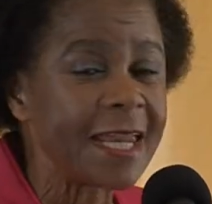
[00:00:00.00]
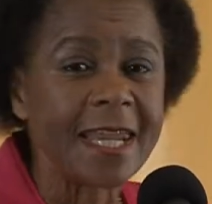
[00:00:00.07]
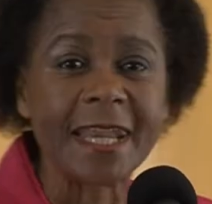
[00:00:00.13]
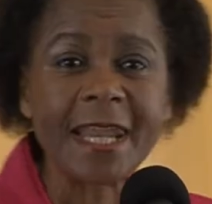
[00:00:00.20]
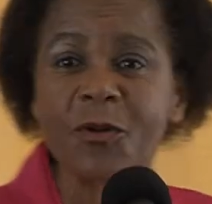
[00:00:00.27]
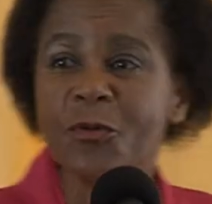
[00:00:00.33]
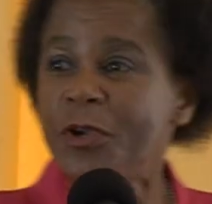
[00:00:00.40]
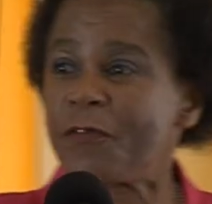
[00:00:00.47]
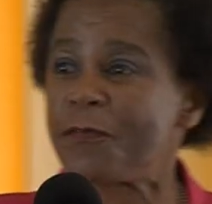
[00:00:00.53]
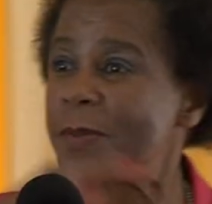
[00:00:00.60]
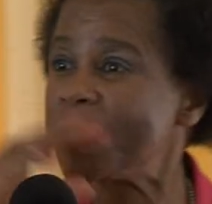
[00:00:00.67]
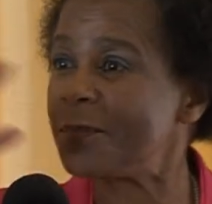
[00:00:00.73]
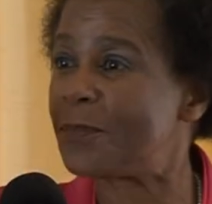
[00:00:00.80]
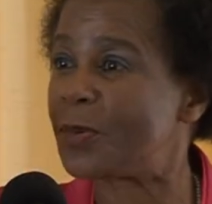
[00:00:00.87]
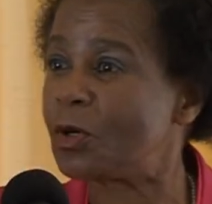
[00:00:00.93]
Now, we've
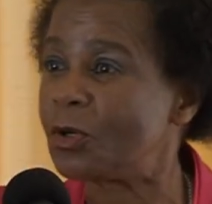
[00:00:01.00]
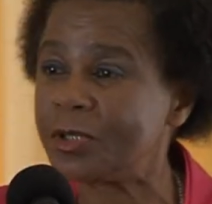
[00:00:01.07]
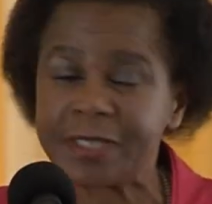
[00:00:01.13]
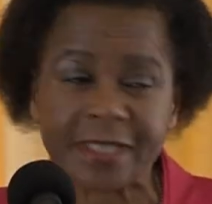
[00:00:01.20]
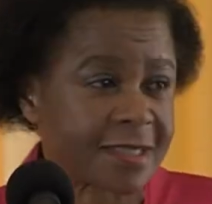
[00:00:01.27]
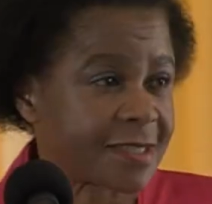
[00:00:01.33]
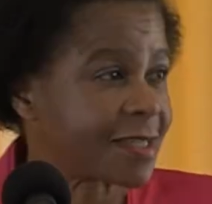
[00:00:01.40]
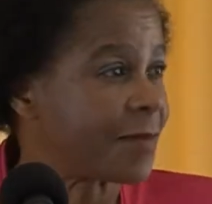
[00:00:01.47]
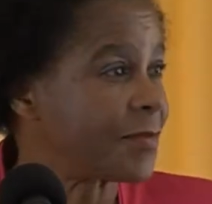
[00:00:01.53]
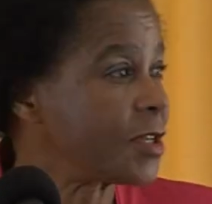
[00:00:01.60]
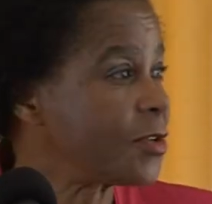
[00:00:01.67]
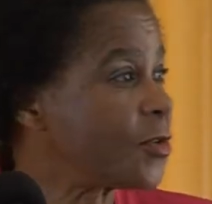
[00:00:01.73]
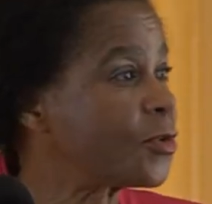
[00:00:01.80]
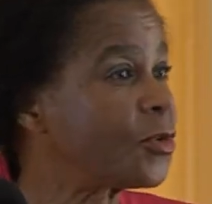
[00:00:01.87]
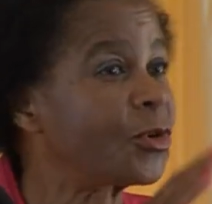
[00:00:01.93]
been boulders. I mean,
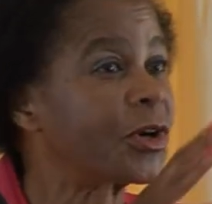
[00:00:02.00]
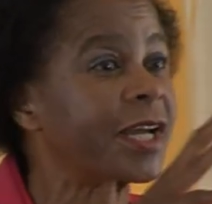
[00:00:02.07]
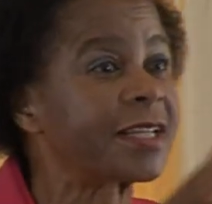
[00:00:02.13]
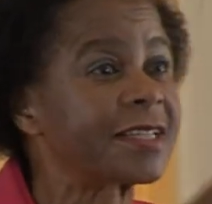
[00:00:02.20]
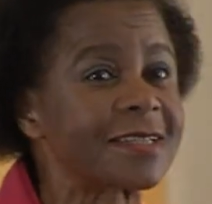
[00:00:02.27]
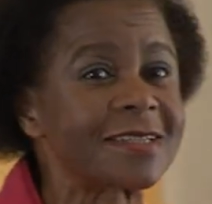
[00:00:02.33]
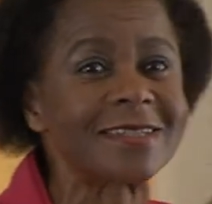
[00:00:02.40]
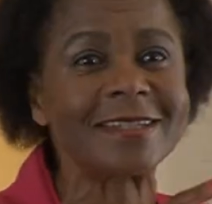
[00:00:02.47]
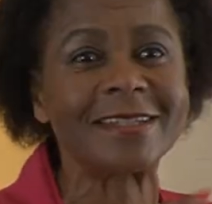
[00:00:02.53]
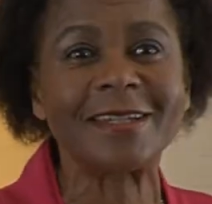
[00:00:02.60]
you look at us.